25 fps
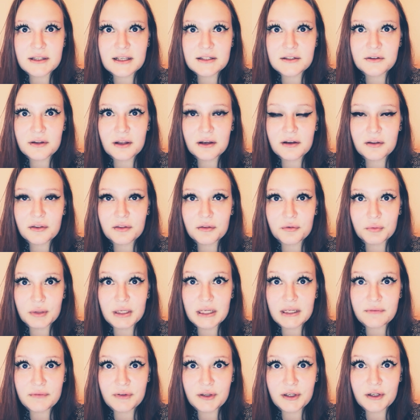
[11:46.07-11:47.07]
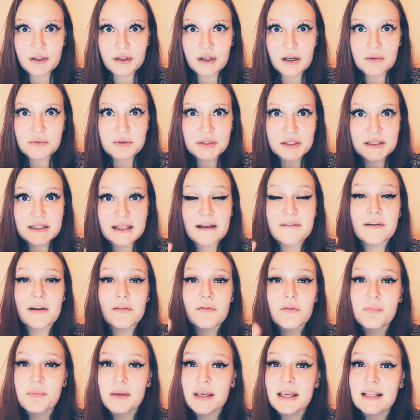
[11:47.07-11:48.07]
They do like 3 vegan options. I've
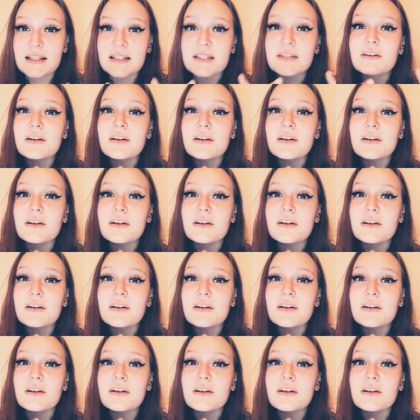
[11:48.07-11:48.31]
never been,